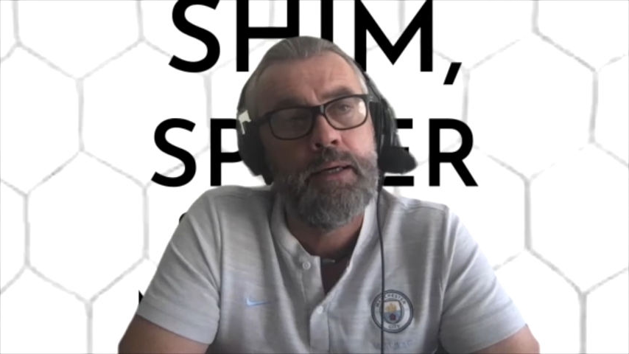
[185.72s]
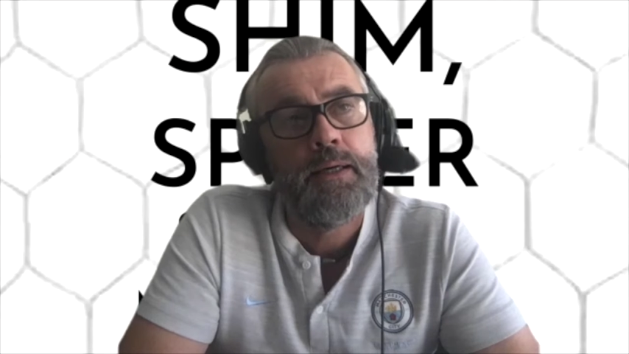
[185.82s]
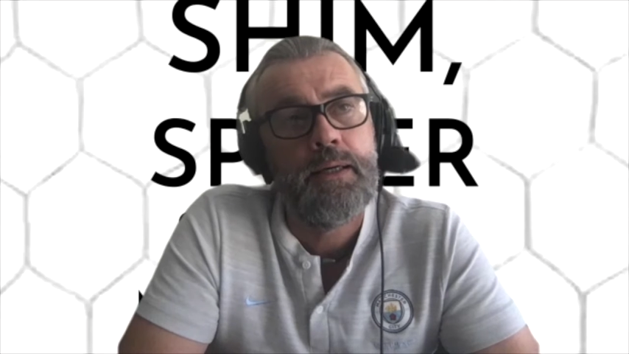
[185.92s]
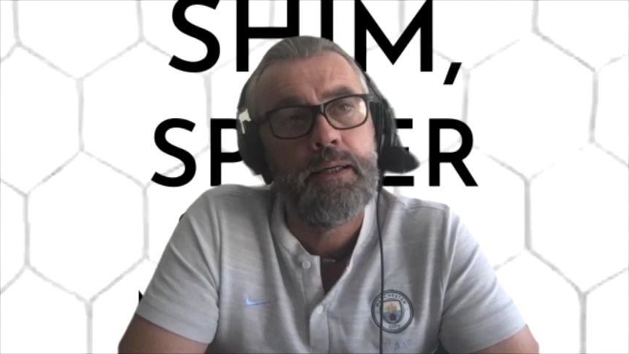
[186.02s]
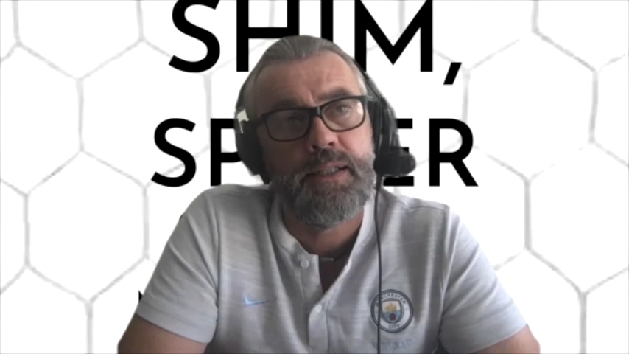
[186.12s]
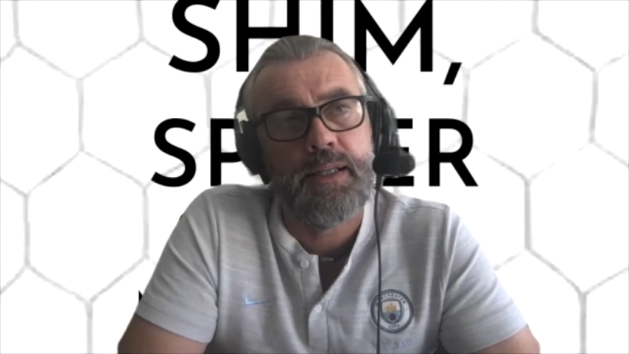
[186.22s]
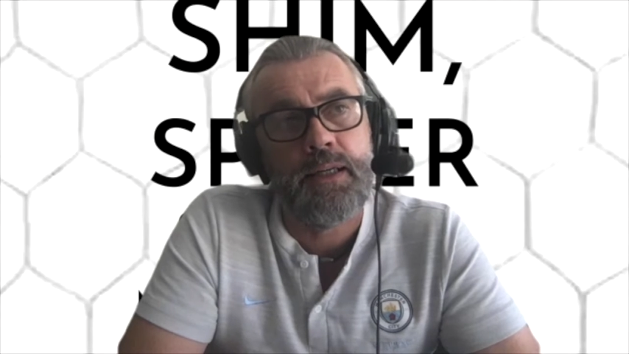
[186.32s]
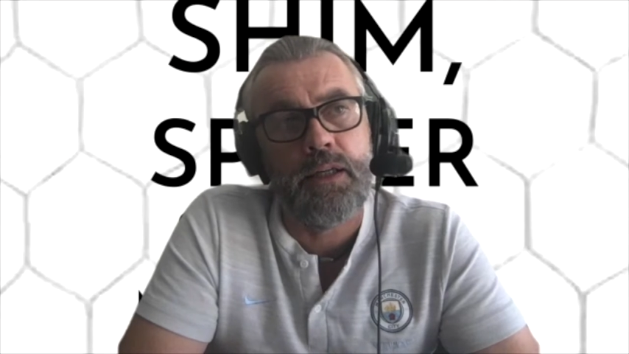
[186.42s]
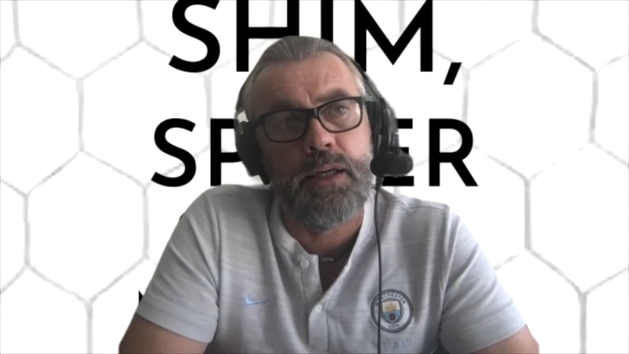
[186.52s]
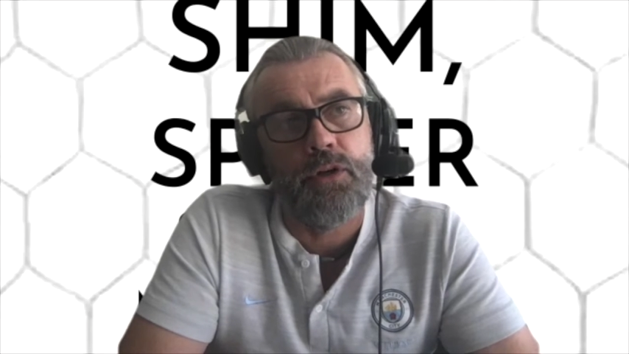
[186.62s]

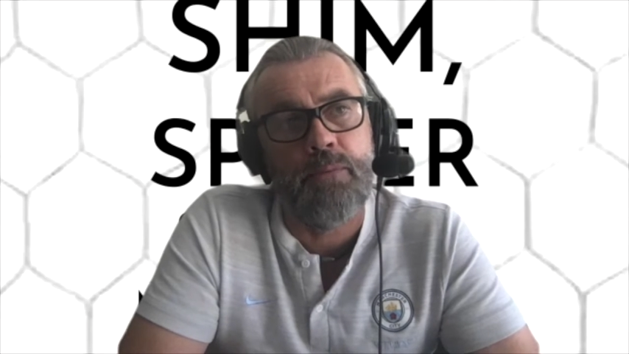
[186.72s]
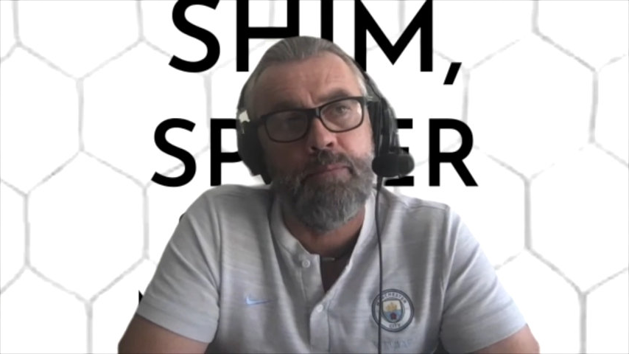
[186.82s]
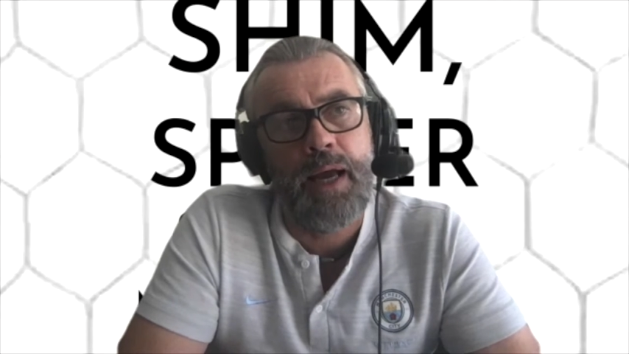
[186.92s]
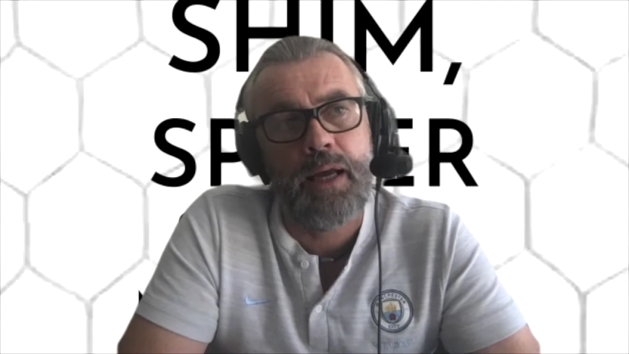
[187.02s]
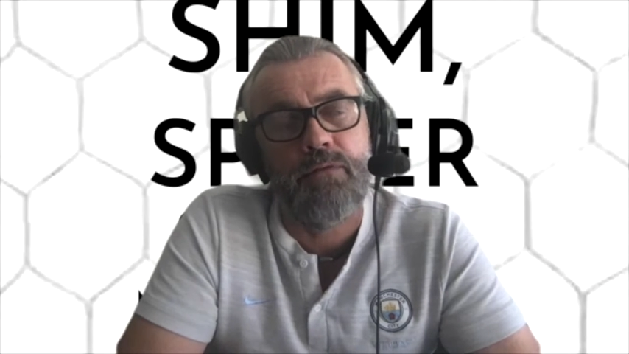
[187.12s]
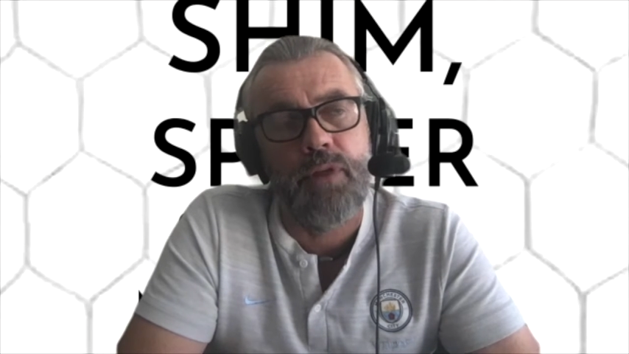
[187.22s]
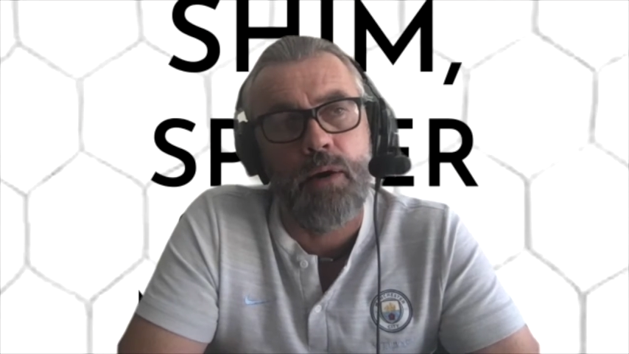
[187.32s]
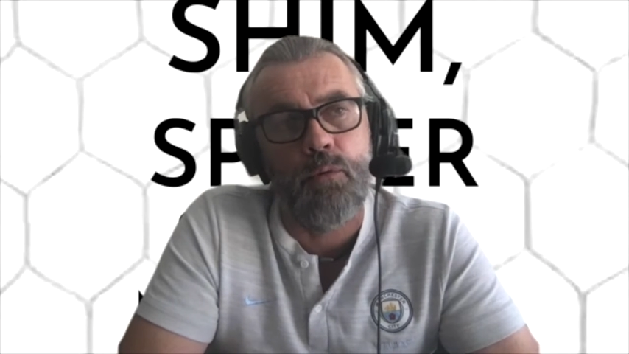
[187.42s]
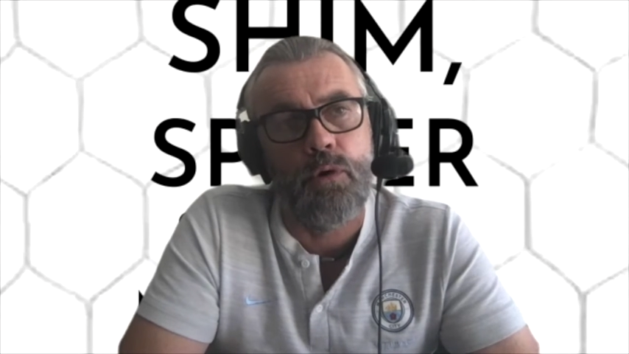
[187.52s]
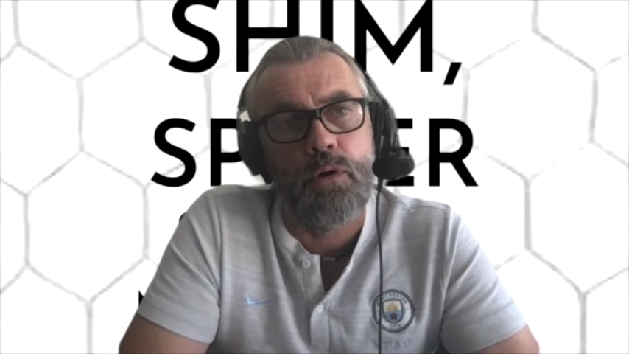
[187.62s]
Secondly, on the back of
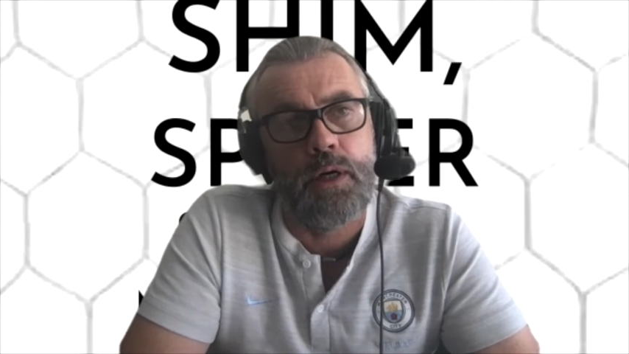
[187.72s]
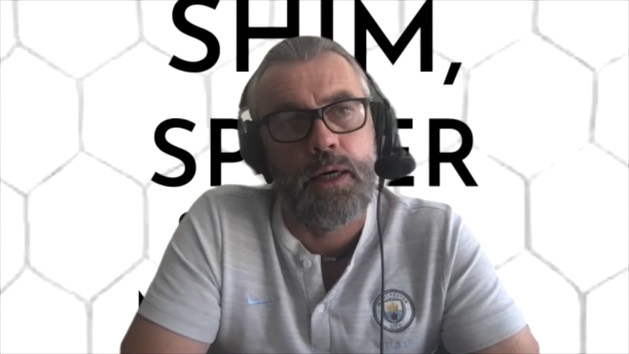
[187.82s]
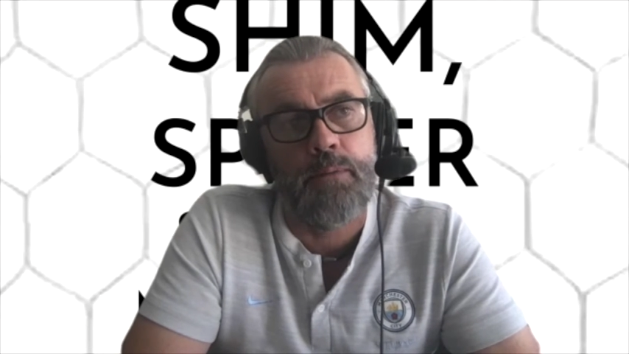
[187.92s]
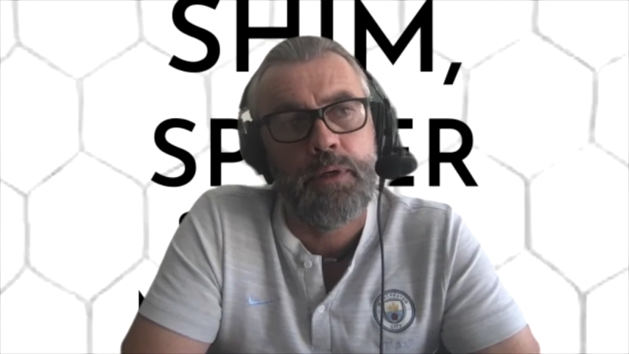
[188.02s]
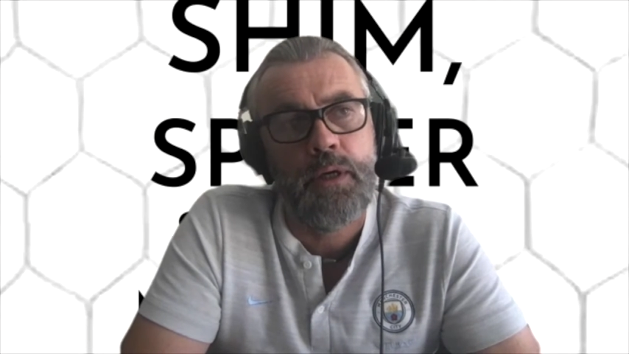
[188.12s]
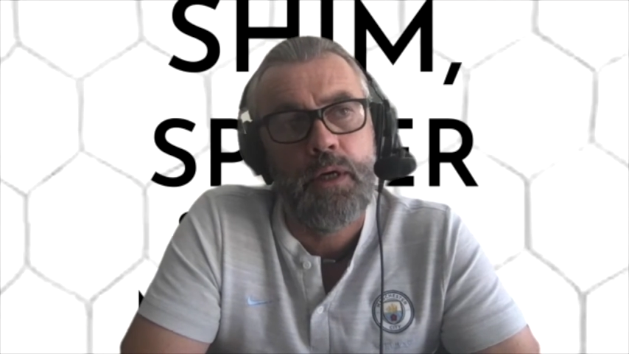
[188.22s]
that World Cup,